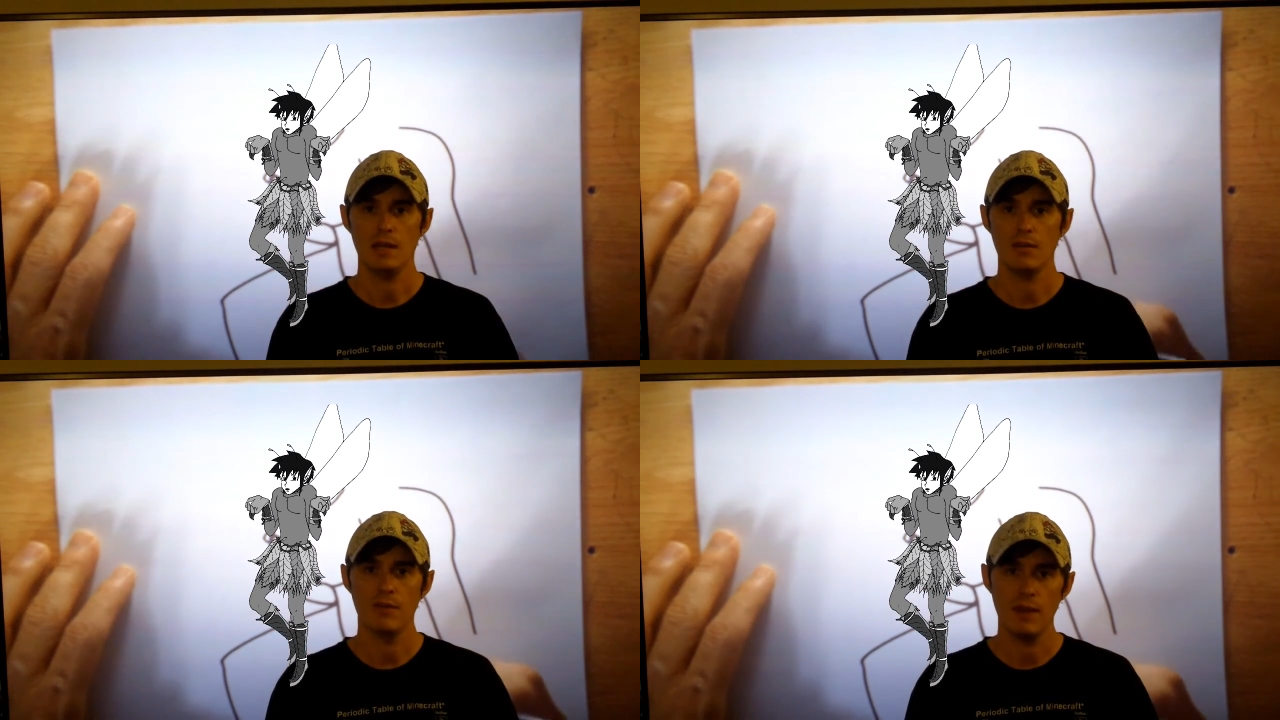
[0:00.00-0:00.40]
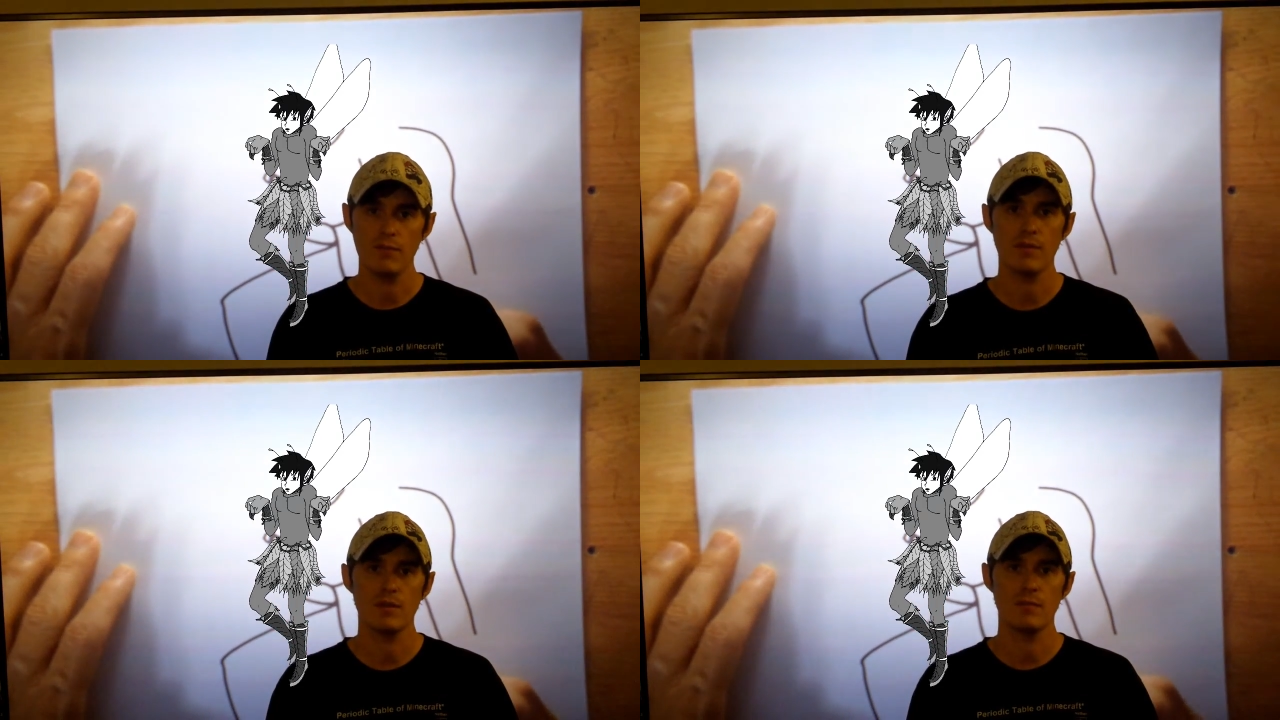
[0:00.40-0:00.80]
it'll
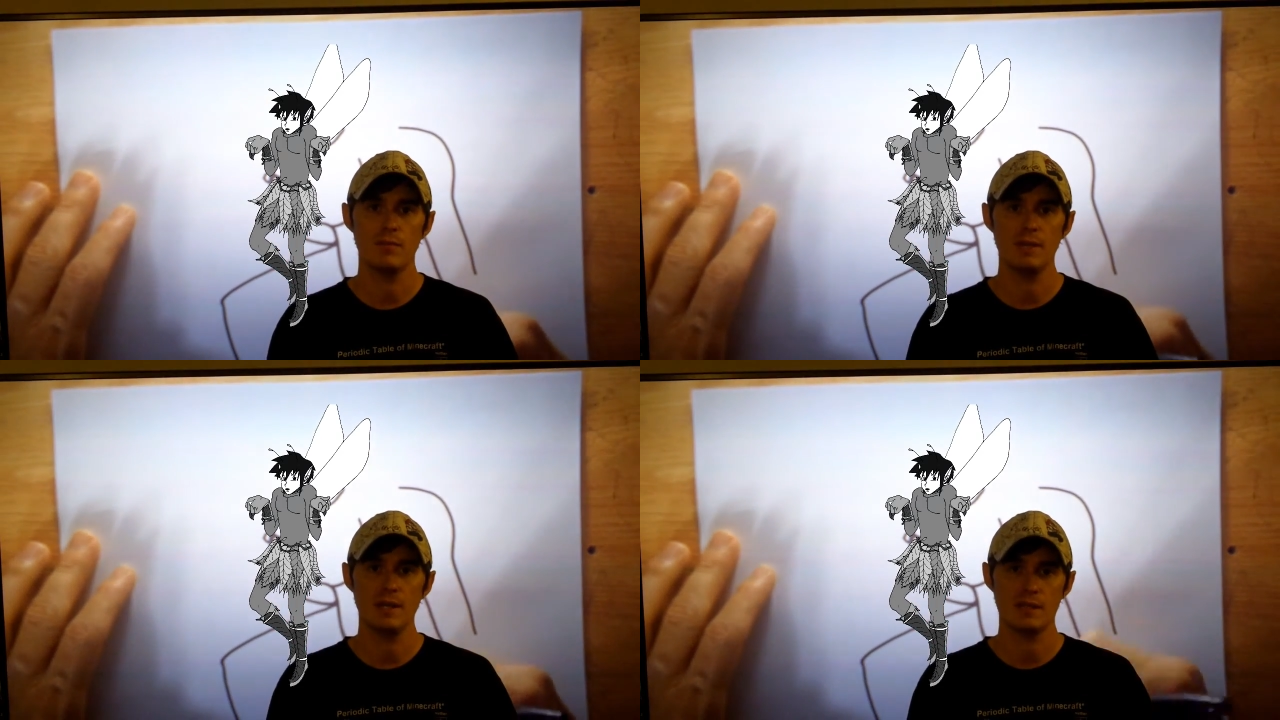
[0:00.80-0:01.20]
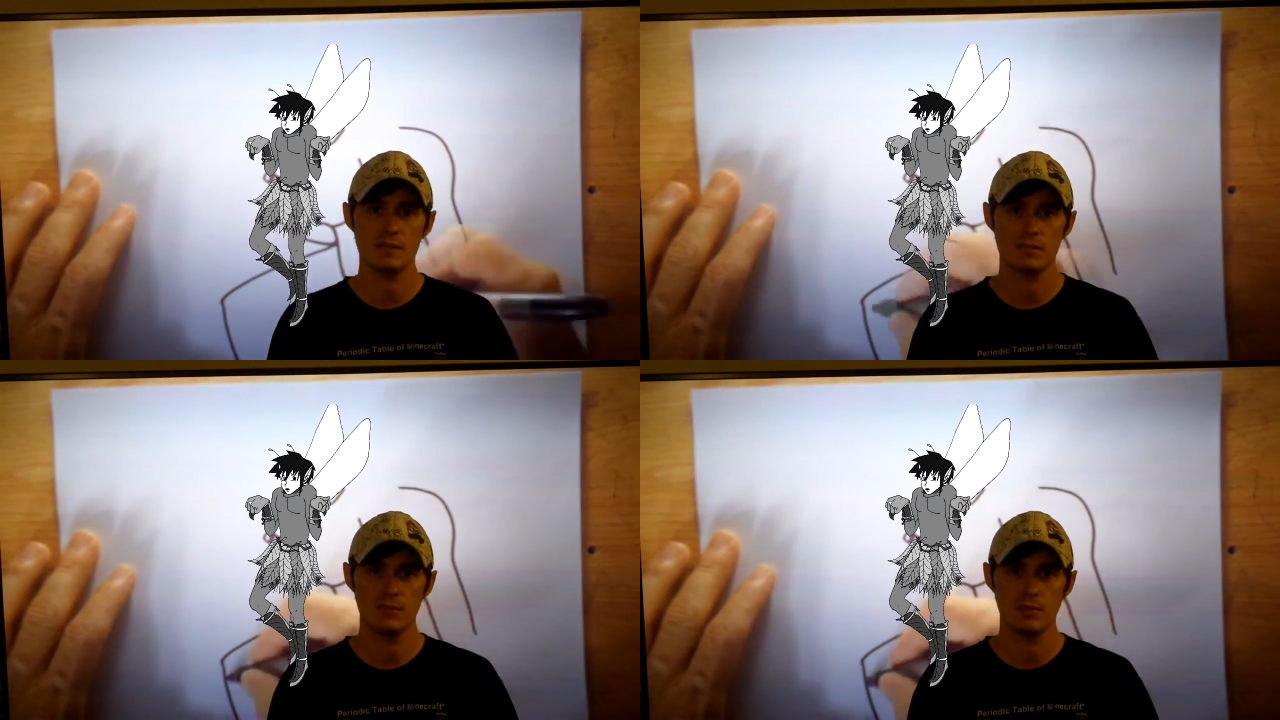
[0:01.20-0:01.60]
never be
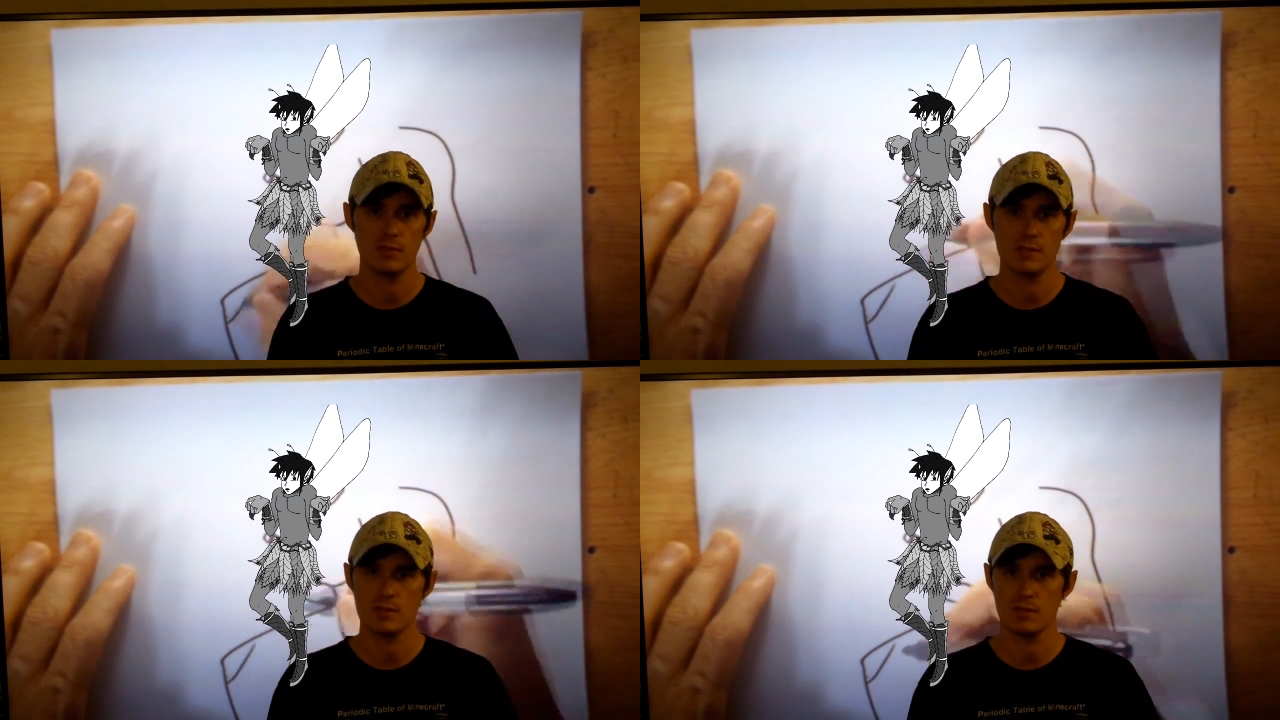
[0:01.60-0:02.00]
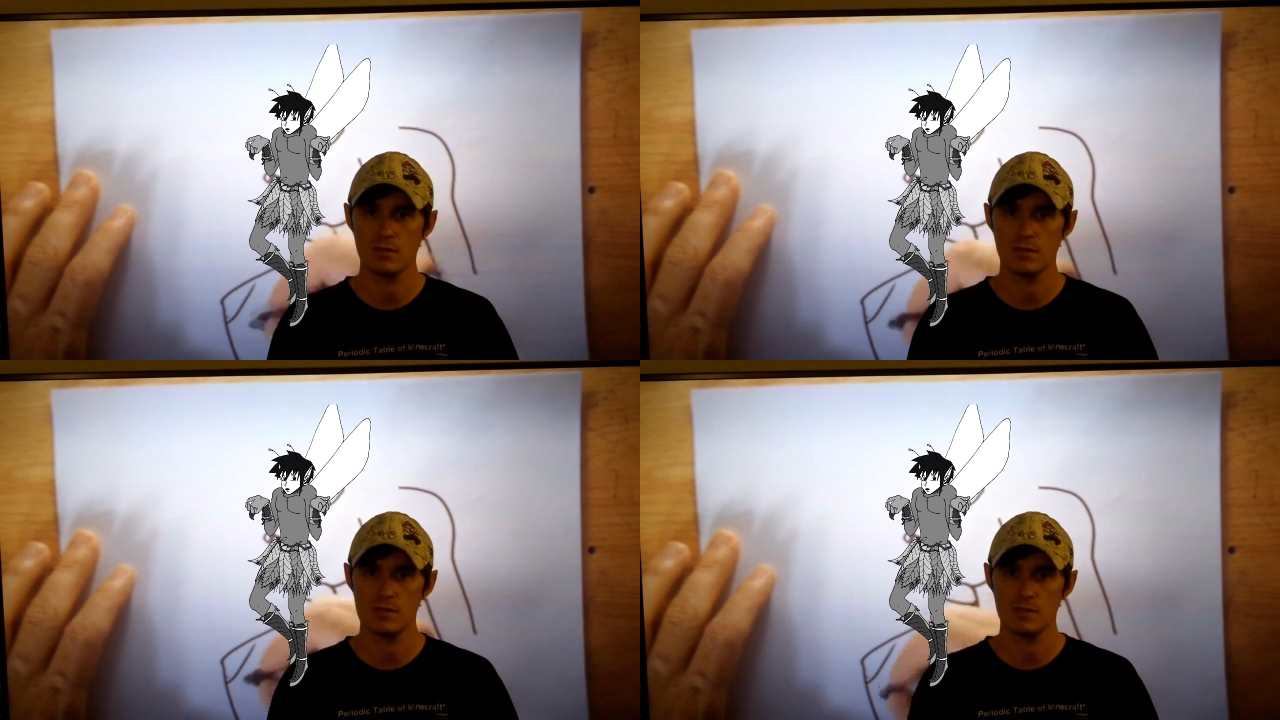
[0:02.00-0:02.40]
as smooth as
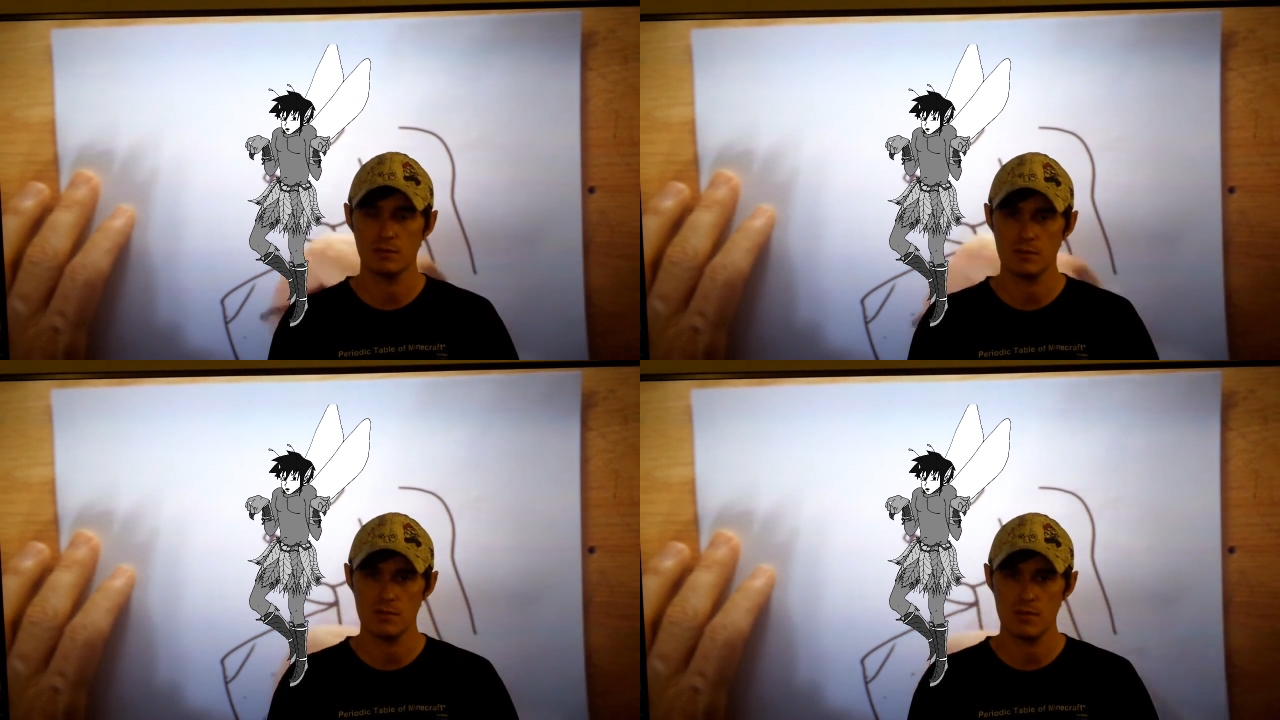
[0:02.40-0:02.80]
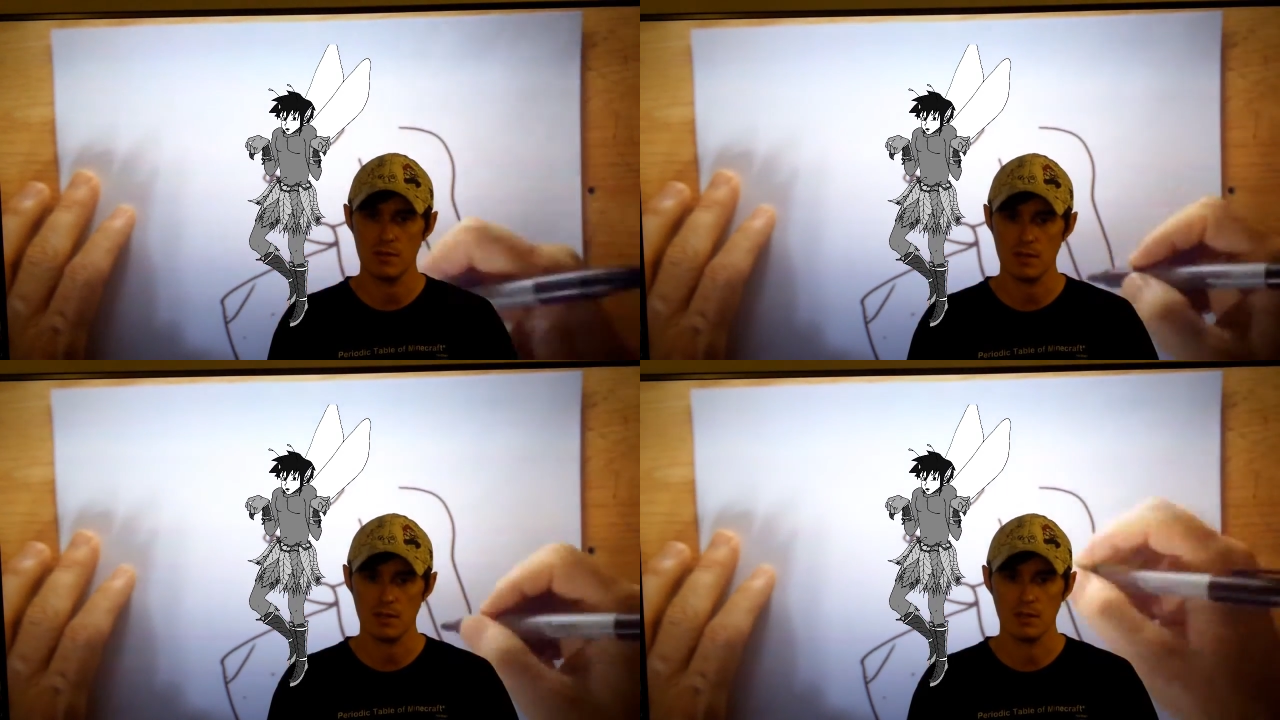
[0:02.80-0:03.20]
your original
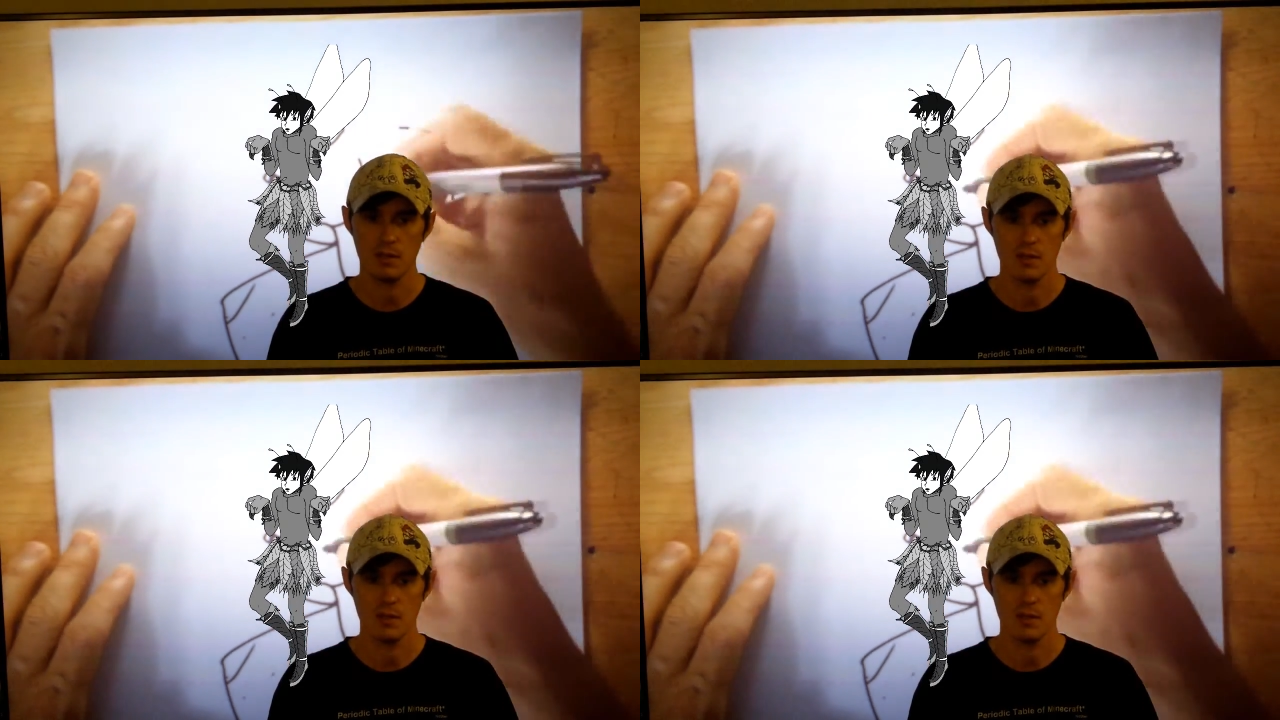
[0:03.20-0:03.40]
drawing.